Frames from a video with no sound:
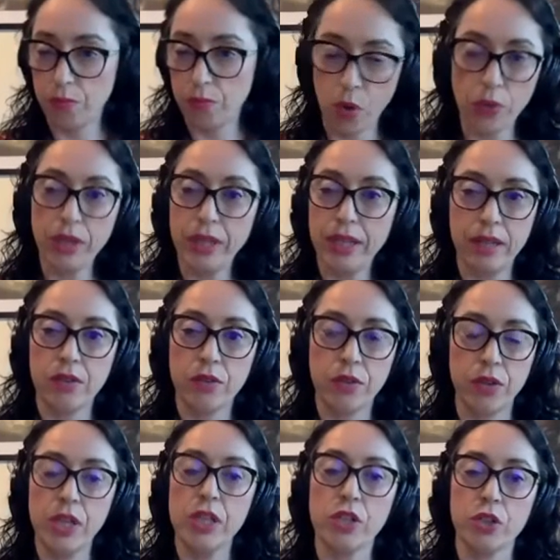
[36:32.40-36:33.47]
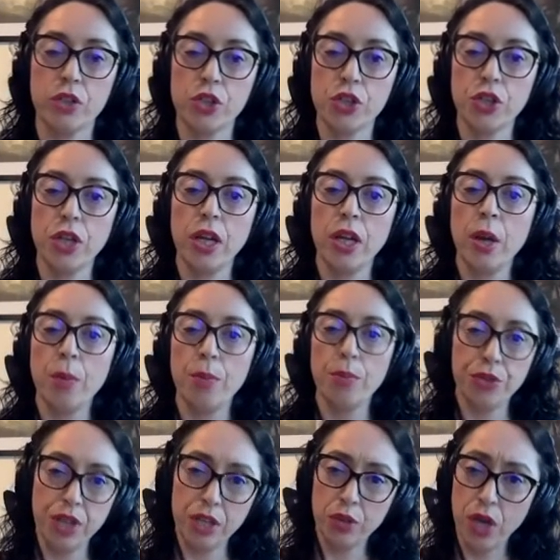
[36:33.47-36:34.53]
broadly research,
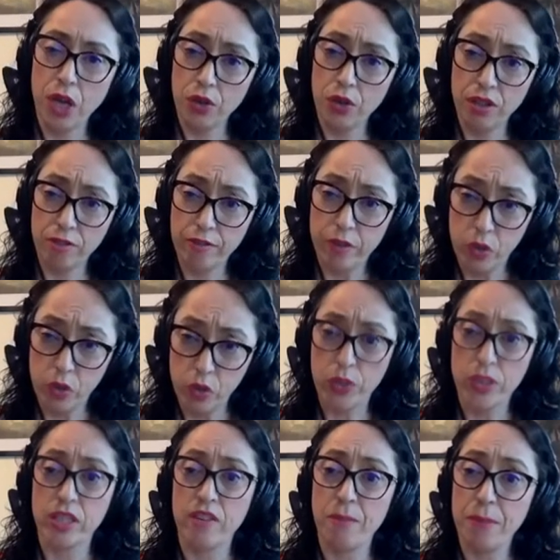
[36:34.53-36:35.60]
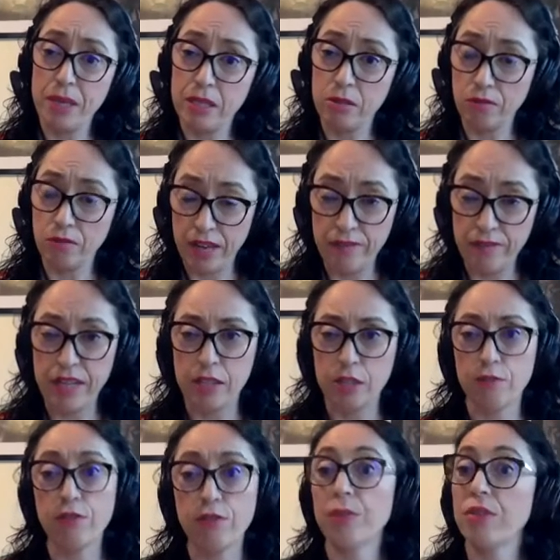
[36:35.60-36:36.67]
putting together different sources of pieces of
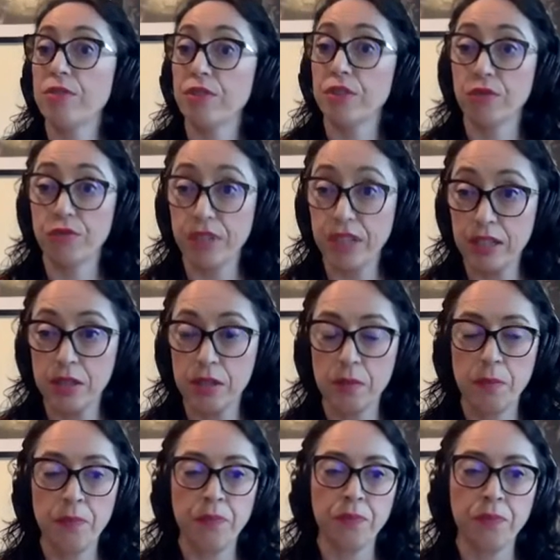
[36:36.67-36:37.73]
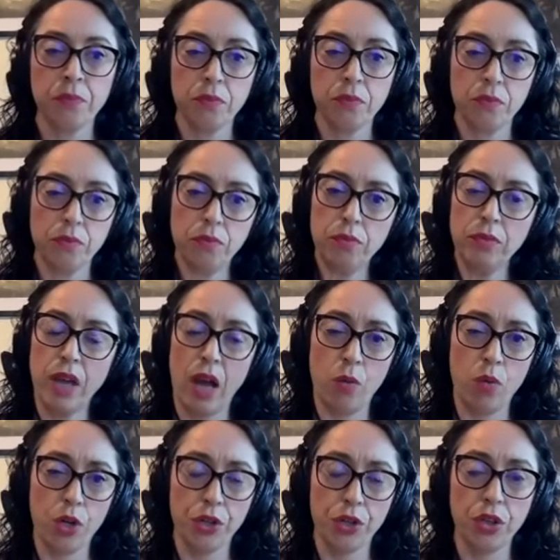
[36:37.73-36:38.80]
evidence from different fields. I
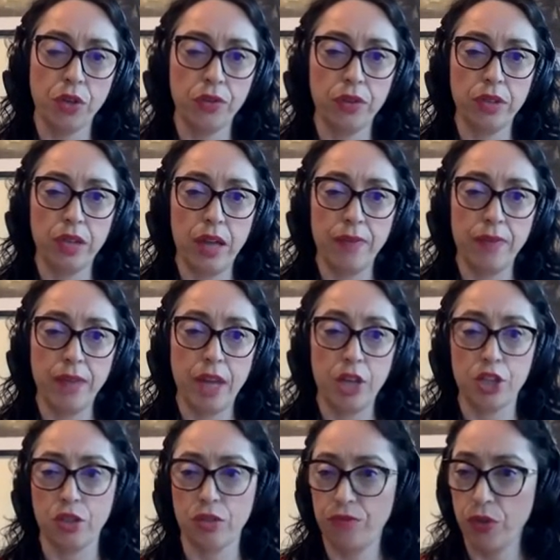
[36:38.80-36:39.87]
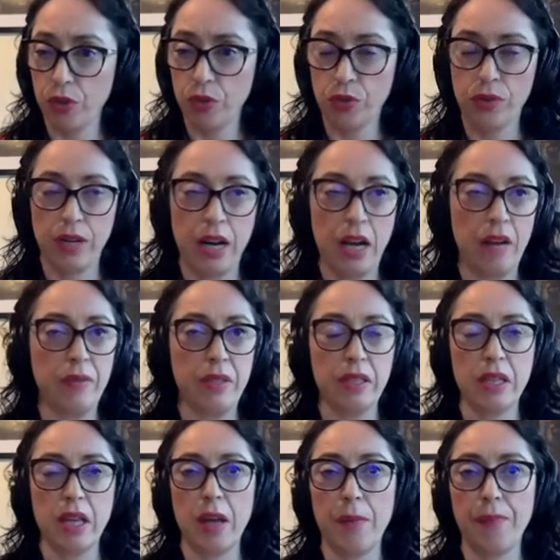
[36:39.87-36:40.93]
worked on the ancient
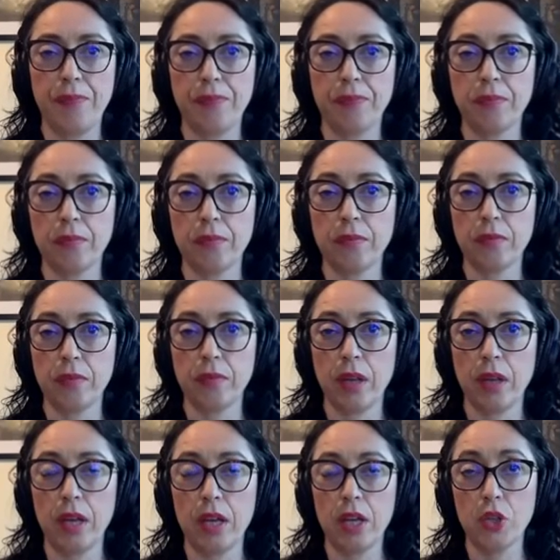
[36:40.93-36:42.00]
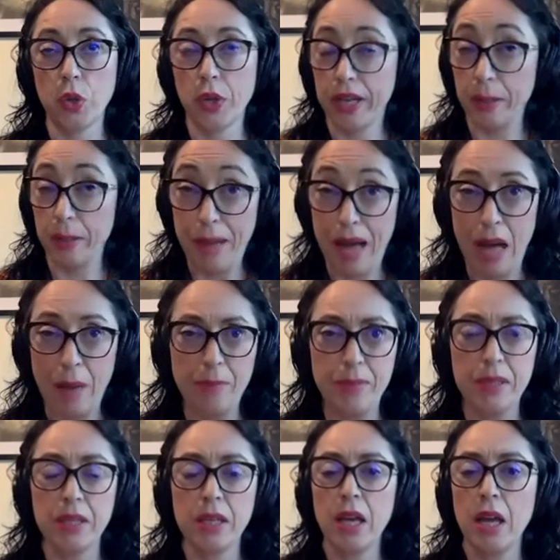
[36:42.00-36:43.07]
photographs, um, uh, historical
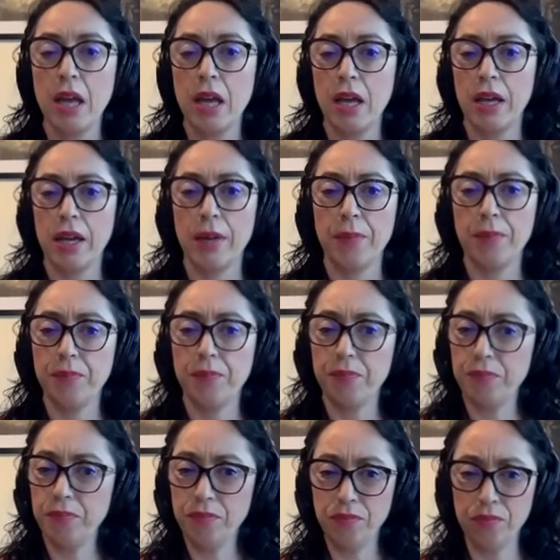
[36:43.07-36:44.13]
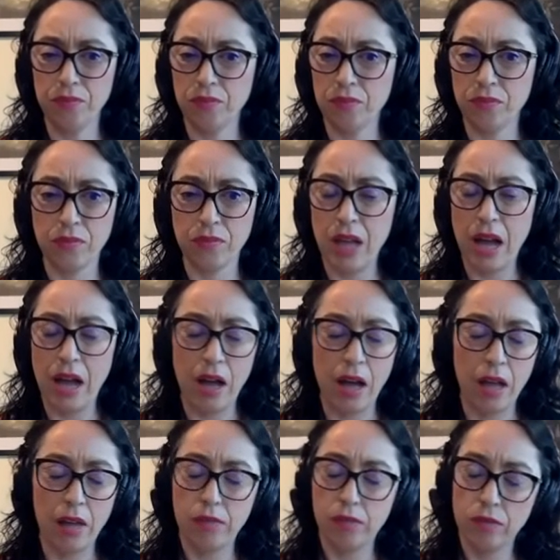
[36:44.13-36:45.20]
maps, uh, mm,
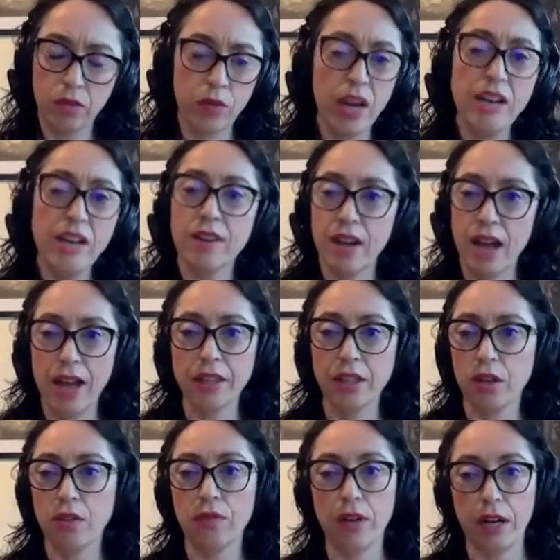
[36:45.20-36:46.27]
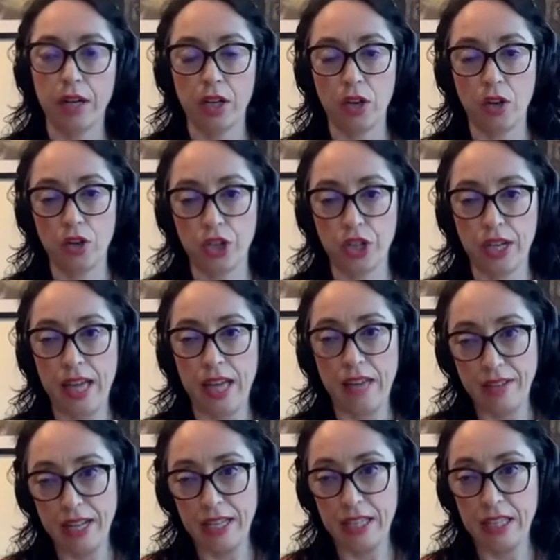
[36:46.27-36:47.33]
a great variety of archaeological
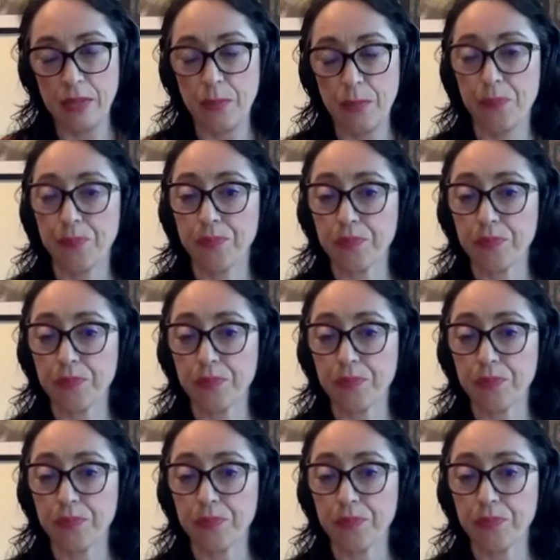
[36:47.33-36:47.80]
evidence